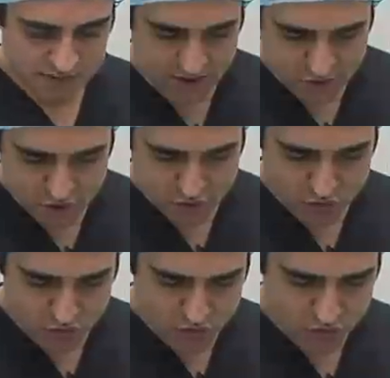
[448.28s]
These
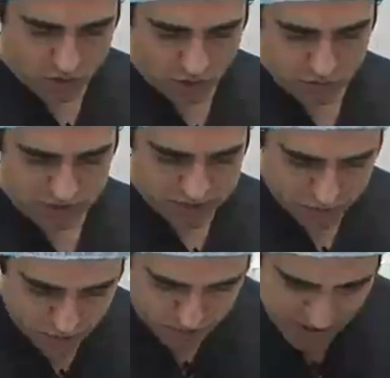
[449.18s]
screws are placed
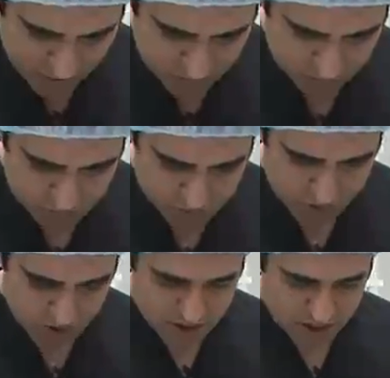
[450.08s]
into the pedicles,
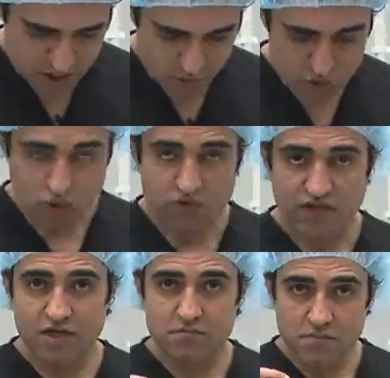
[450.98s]
which are
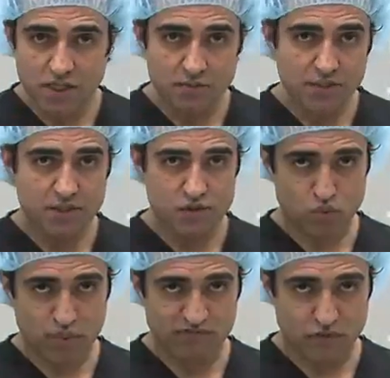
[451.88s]
very millimeters
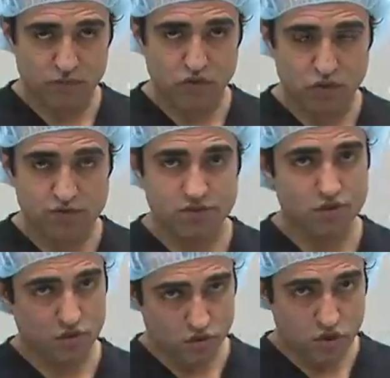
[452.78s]
away from the nerves.
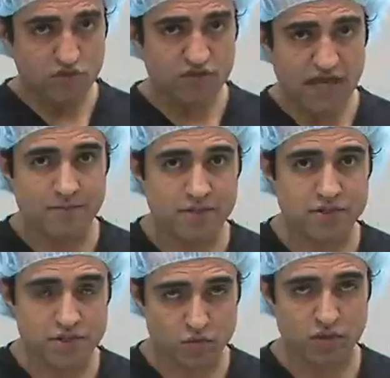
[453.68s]
So nerve
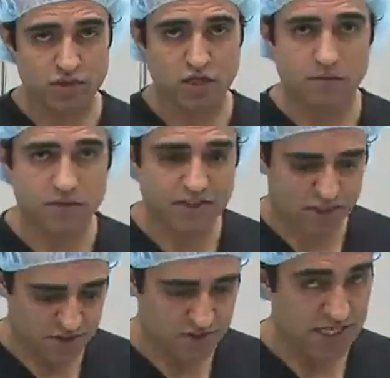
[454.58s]
damage is one of the
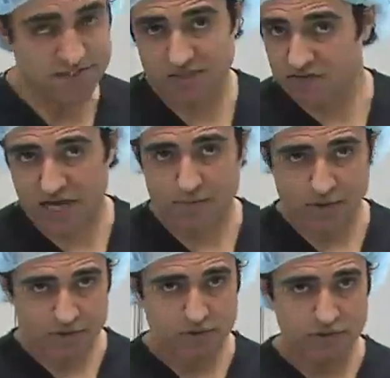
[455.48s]
complications. Has never
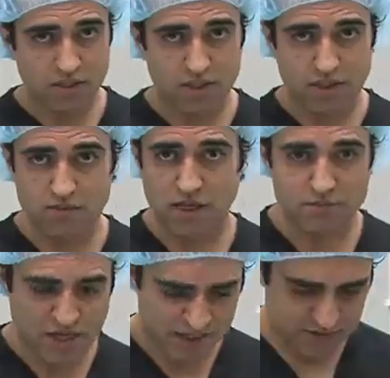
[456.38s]
happened in my
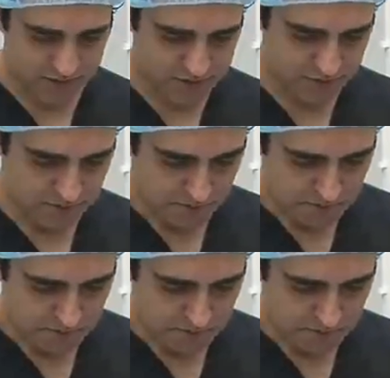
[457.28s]
practice.